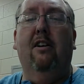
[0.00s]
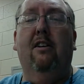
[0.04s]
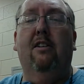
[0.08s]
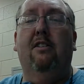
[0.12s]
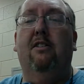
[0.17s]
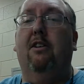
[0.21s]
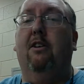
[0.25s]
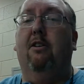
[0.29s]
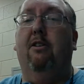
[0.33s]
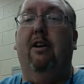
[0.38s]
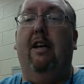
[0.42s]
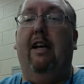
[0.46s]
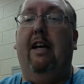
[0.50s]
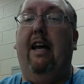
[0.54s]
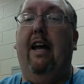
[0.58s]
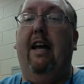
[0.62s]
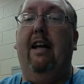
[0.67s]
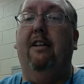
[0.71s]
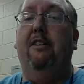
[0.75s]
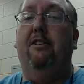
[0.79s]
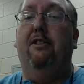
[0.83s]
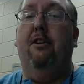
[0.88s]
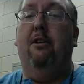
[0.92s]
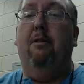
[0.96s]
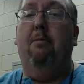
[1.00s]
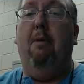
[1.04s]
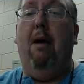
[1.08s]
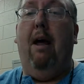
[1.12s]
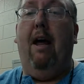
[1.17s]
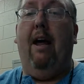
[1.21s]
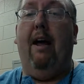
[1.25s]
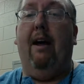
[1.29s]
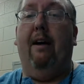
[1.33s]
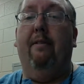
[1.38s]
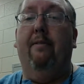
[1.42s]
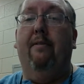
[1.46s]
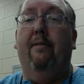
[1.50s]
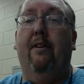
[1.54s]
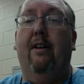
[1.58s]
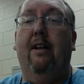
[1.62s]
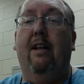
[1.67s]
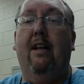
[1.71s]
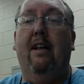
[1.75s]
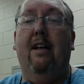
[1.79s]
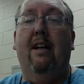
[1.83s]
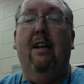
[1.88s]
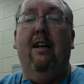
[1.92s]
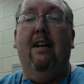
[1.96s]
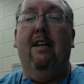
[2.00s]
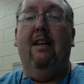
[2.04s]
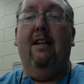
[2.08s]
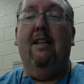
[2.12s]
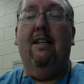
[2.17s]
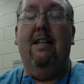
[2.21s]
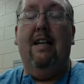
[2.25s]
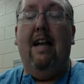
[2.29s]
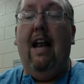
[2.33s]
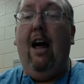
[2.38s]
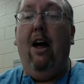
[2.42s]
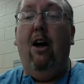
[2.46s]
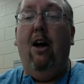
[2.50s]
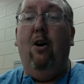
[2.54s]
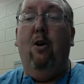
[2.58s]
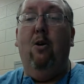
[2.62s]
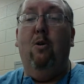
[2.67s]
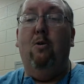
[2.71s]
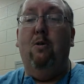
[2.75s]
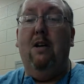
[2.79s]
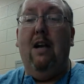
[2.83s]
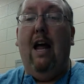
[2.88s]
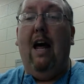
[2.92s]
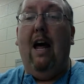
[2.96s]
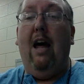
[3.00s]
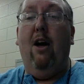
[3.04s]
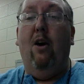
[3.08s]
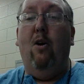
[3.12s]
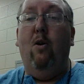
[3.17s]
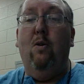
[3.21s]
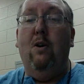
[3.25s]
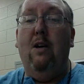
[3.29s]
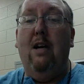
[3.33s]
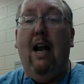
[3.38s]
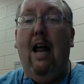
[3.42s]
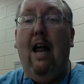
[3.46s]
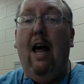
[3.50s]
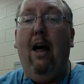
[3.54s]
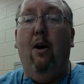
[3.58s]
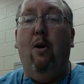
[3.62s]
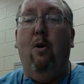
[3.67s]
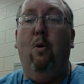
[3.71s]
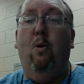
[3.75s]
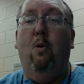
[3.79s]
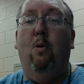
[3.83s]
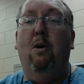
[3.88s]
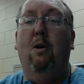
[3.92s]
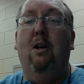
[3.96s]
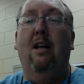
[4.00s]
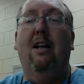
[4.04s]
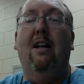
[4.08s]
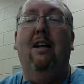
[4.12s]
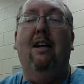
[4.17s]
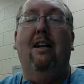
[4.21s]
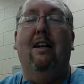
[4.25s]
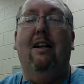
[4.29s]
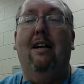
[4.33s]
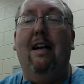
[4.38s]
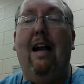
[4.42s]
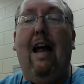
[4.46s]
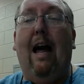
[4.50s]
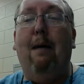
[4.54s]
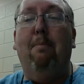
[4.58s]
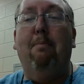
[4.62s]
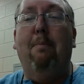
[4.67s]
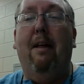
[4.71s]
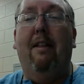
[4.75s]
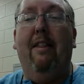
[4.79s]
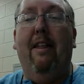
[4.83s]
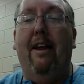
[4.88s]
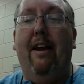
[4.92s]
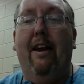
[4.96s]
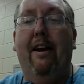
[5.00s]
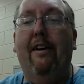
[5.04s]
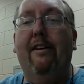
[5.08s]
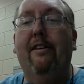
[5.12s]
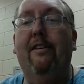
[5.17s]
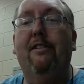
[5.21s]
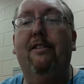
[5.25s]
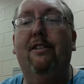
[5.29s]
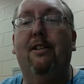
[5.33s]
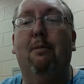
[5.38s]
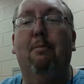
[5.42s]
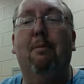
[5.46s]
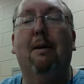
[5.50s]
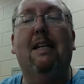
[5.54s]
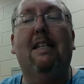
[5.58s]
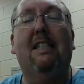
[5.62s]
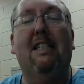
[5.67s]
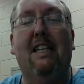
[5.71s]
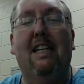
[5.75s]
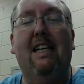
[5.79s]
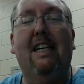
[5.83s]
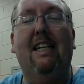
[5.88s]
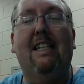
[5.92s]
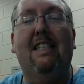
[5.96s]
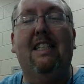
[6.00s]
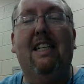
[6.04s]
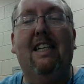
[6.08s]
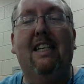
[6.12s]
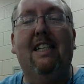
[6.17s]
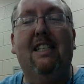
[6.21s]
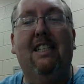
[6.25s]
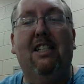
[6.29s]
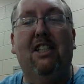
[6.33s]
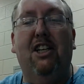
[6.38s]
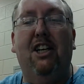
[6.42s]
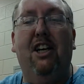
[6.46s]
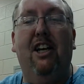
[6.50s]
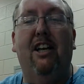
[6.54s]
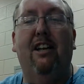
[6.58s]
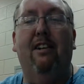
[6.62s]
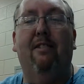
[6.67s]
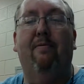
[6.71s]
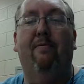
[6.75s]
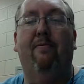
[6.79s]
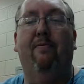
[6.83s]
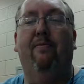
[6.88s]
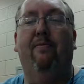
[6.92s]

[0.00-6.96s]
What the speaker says: so he answered back, "No, no, no, not by the hairs on my chinny chin chin."